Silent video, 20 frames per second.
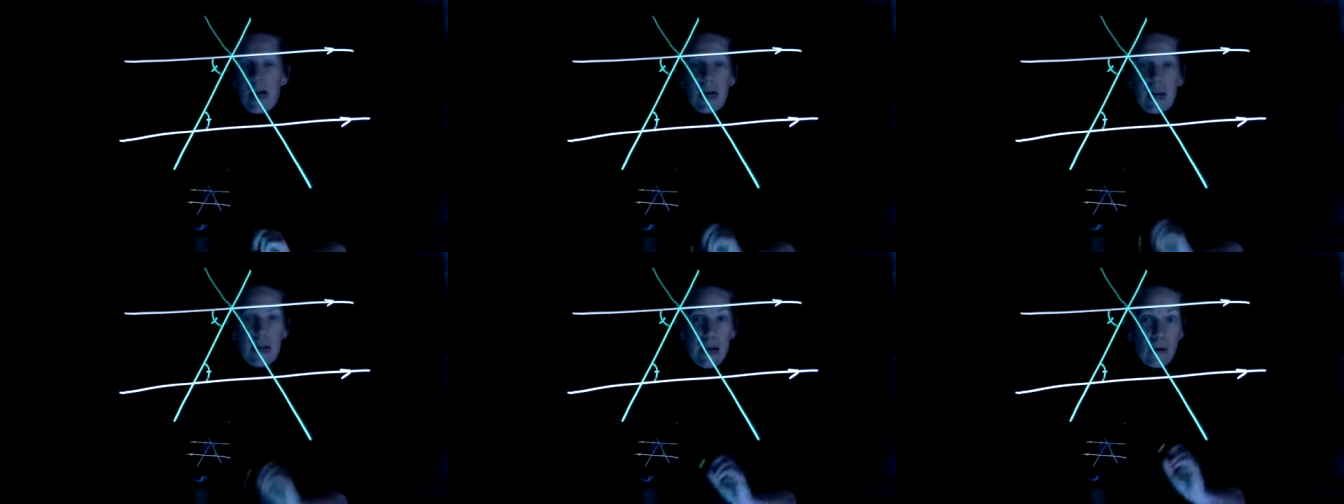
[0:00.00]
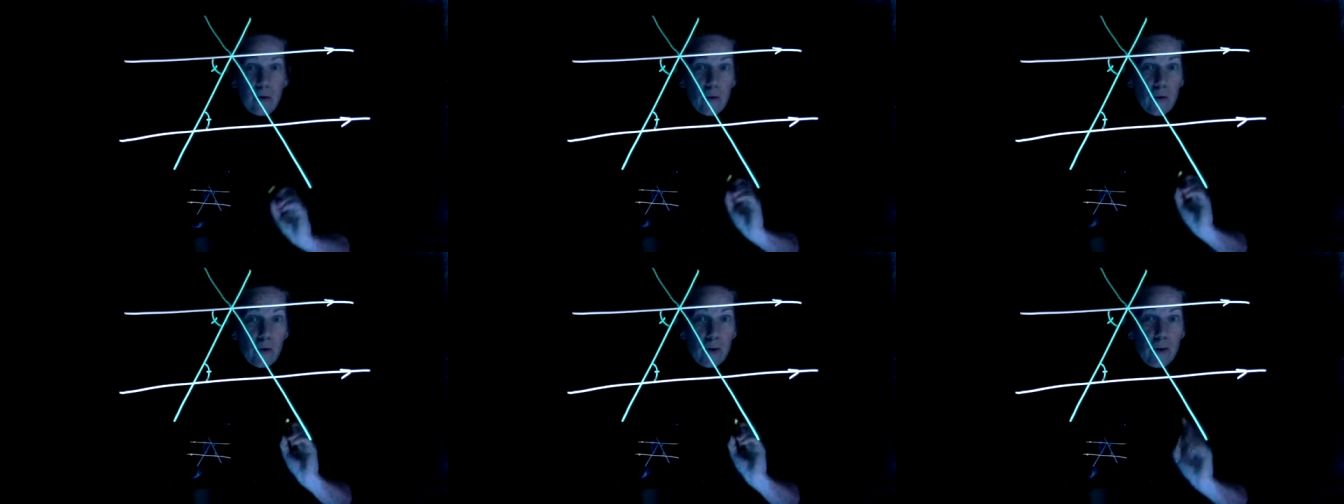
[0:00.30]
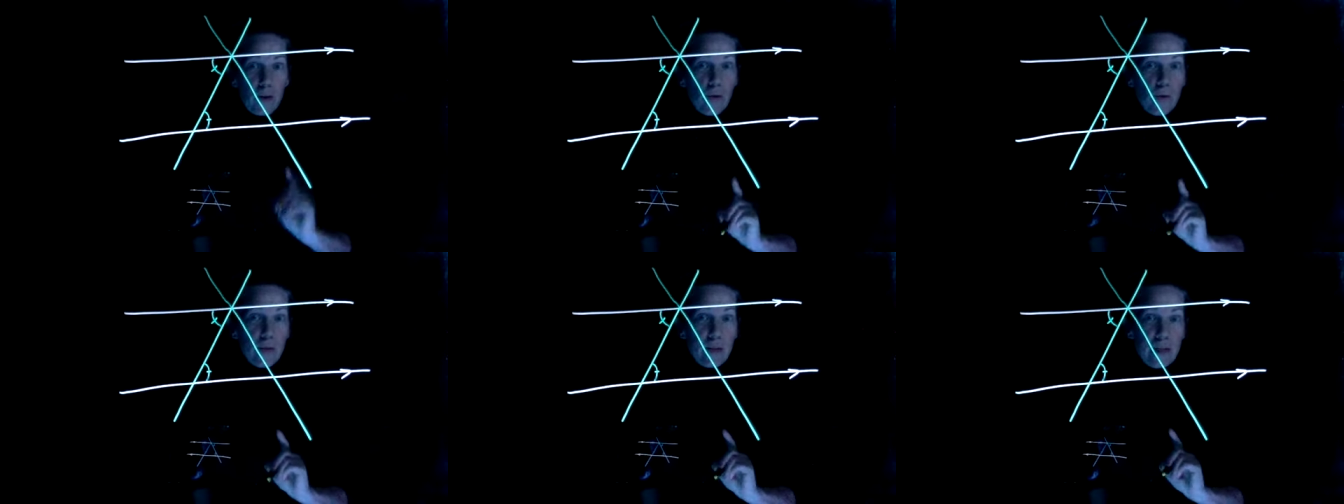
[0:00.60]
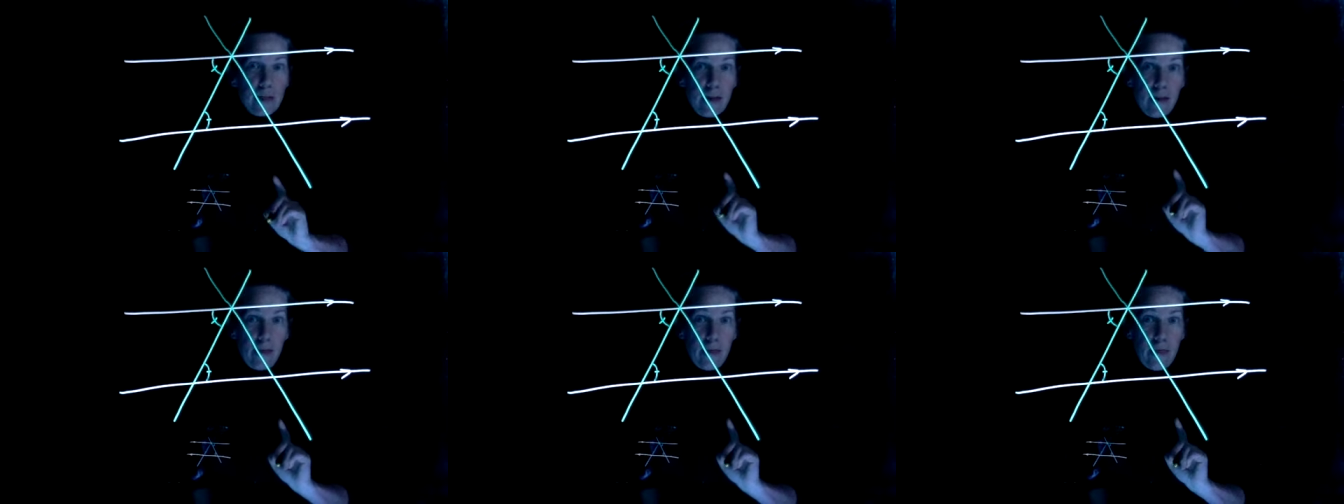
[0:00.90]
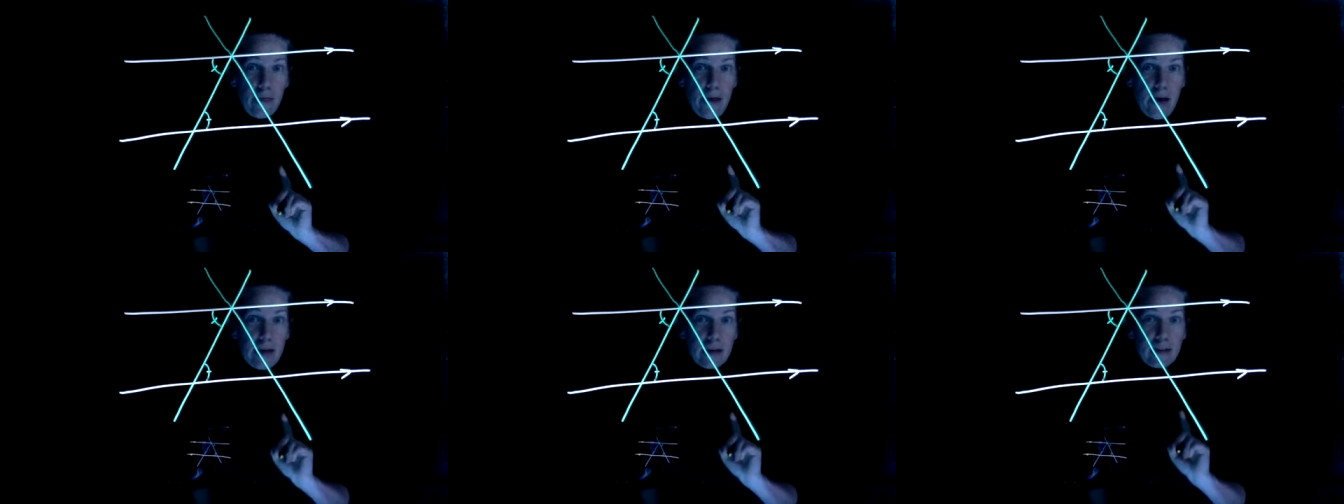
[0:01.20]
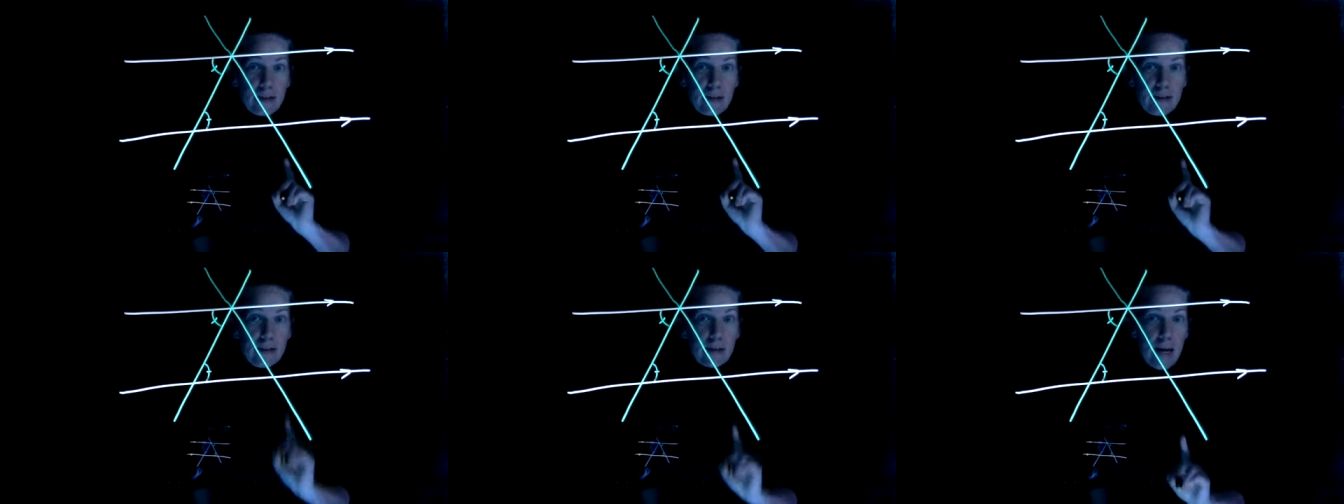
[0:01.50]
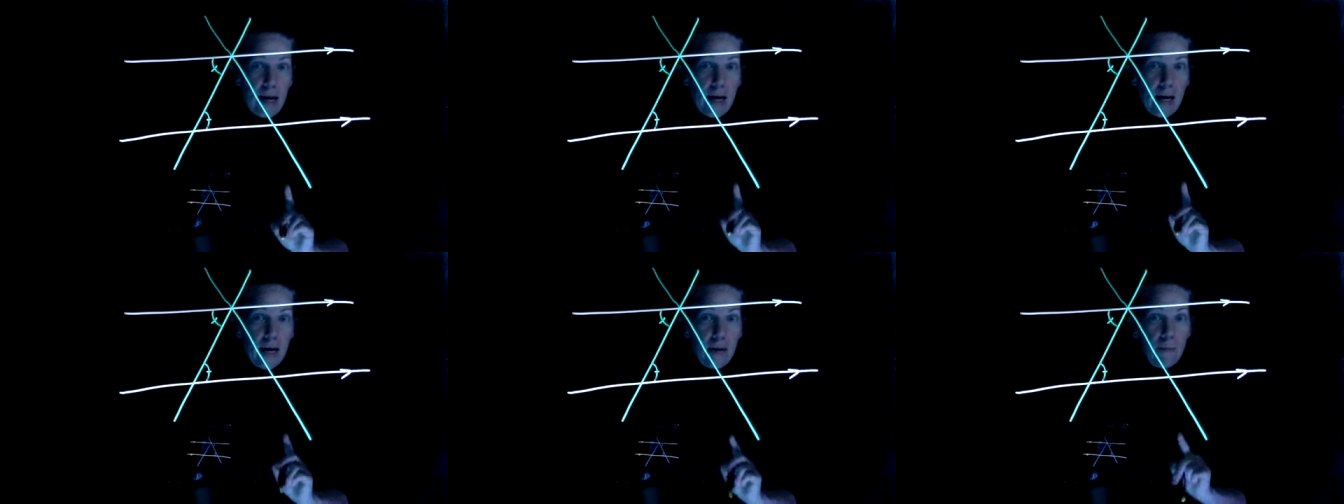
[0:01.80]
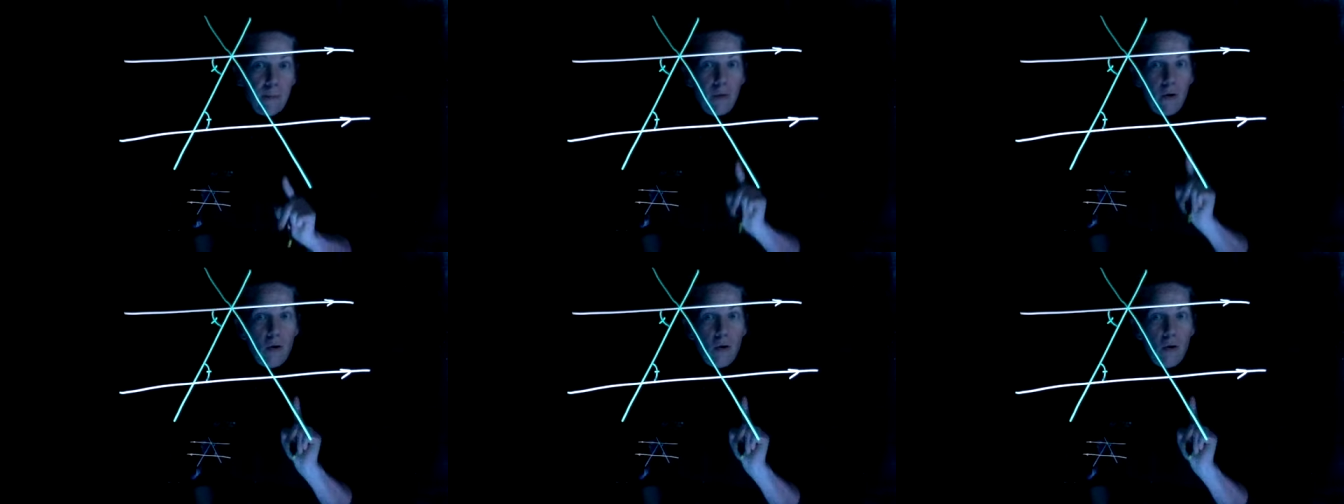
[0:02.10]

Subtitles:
Now, using that same